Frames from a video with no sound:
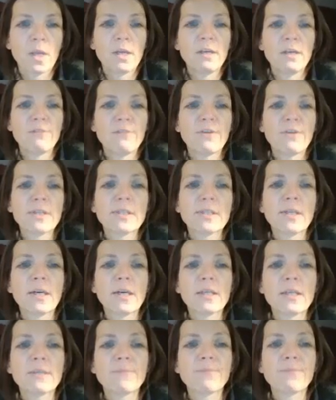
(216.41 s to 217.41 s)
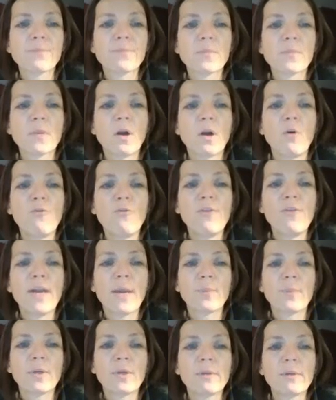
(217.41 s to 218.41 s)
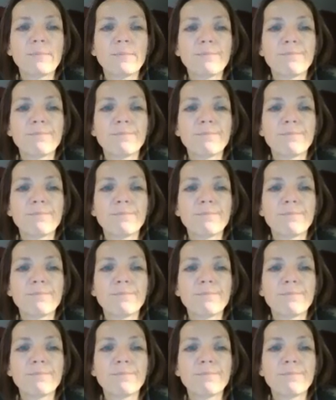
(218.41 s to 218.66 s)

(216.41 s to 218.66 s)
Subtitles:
If I start overlapping,